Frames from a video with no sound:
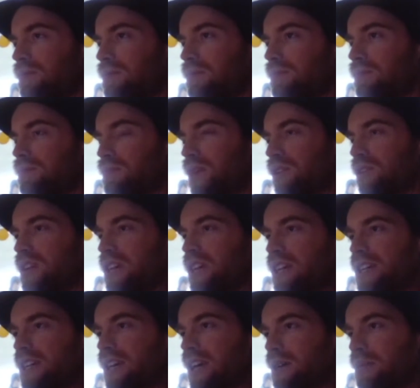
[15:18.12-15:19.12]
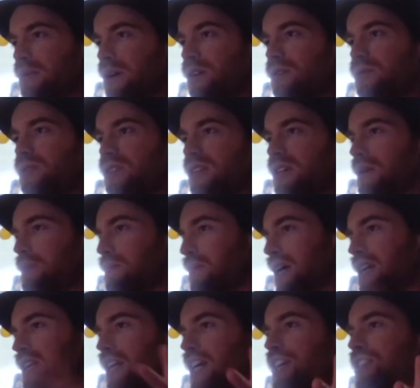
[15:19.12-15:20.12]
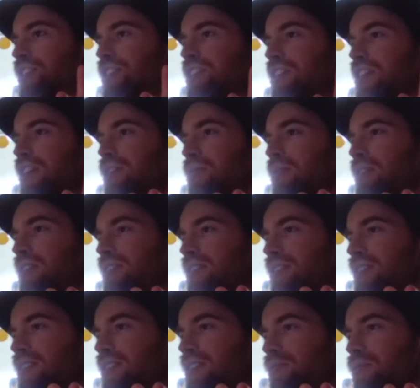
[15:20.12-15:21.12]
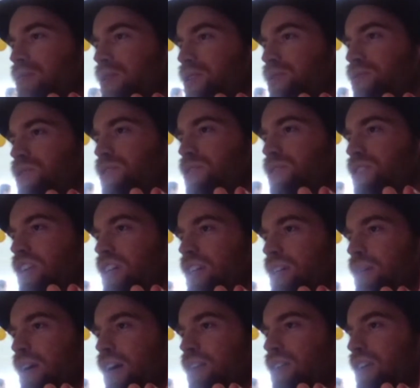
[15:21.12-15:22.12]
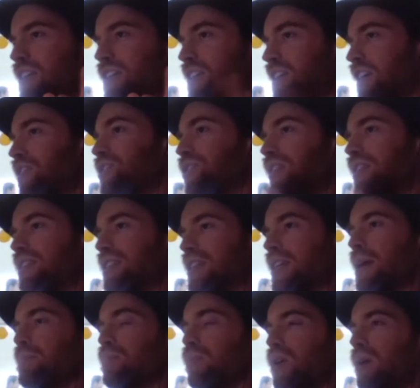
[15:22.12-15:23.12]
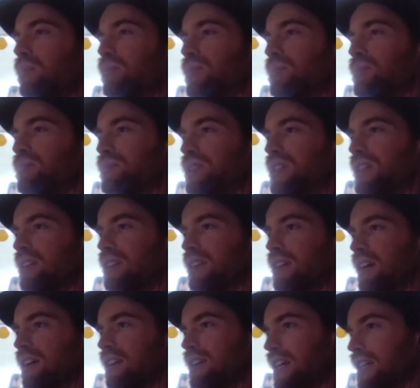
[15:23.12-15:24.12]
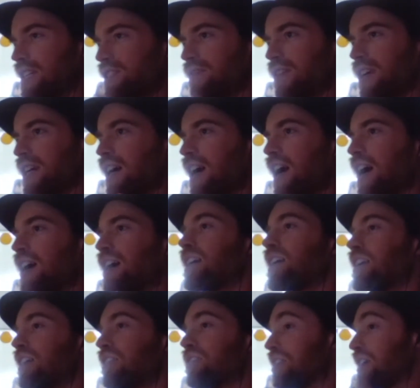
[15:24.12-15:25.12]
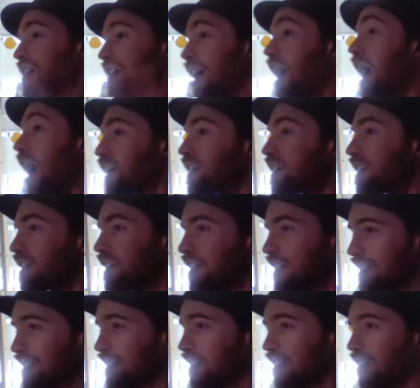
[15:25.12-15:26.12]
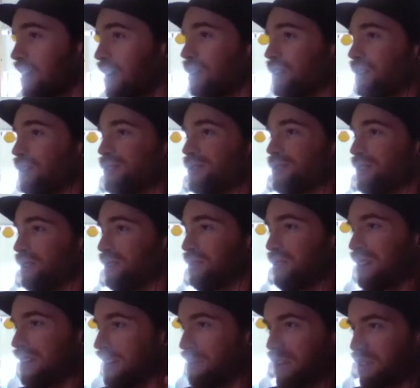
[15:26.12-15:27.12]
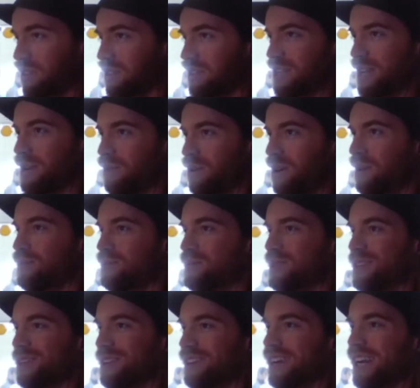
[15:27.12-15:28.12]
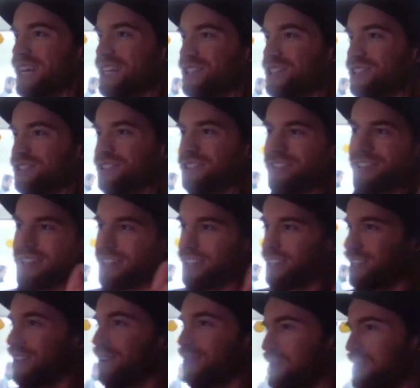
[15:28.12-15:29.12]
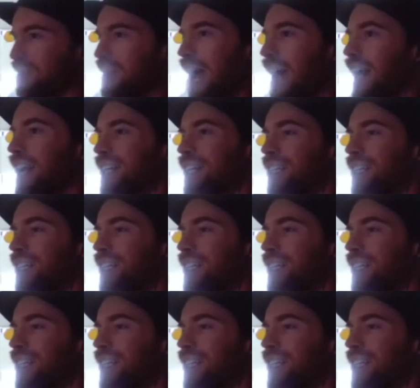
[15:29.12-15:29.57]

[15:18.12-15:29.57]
Miri came out with the embedded agent sequence, which was talking about essentially the same problems in the context of AI. And I was like, they're thinking about the same problems here. I should like go do that.